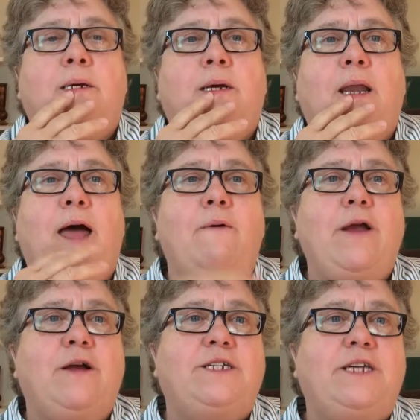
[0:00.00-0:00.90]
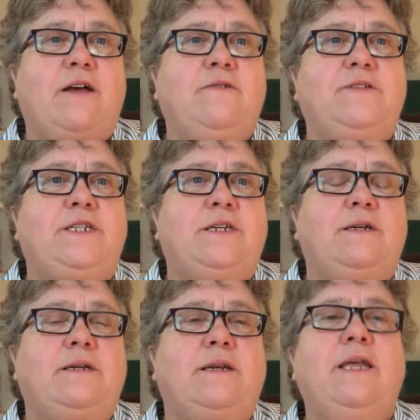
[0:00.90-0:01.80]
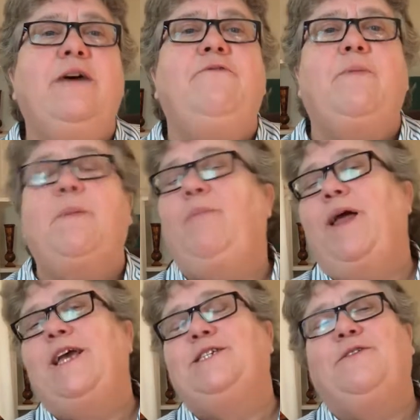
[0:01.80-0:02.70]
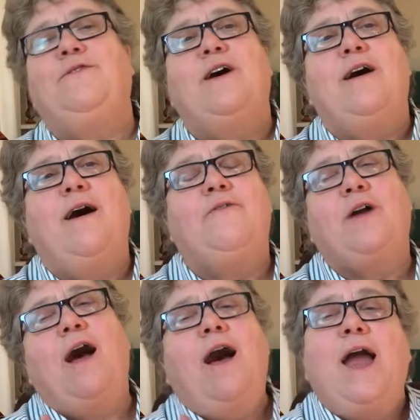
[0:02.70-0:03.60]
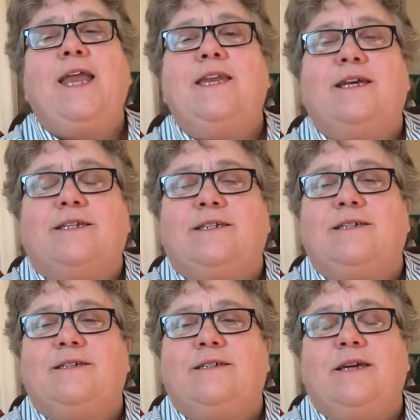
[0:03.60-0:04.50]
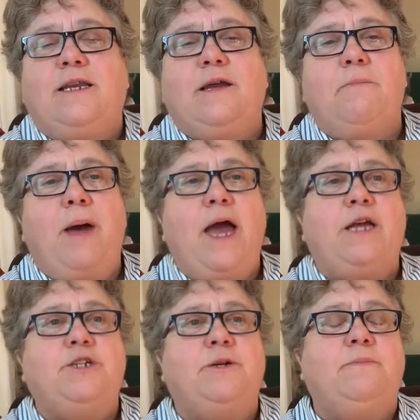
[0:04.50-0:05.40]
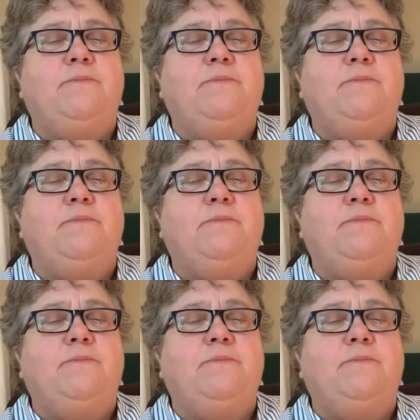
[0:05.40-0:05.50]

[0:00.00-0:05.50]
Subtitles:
allowing ourselves to live from a place of kindness and compassion.